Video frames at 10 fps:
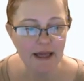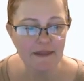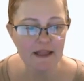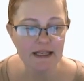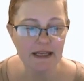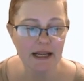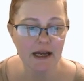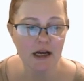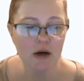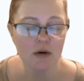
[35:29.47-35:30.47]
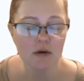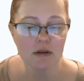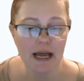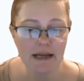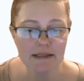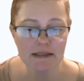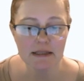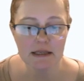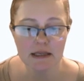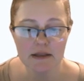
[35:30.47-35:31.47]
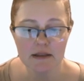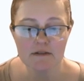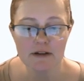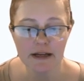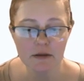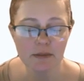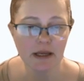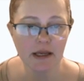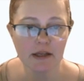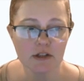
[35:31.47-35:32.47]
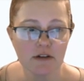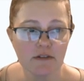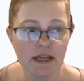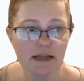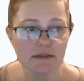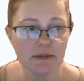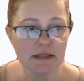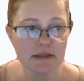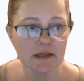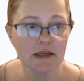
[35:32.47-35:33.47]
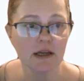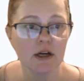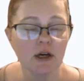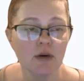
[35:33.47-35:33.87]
And then now, lastly, the final page of the SBC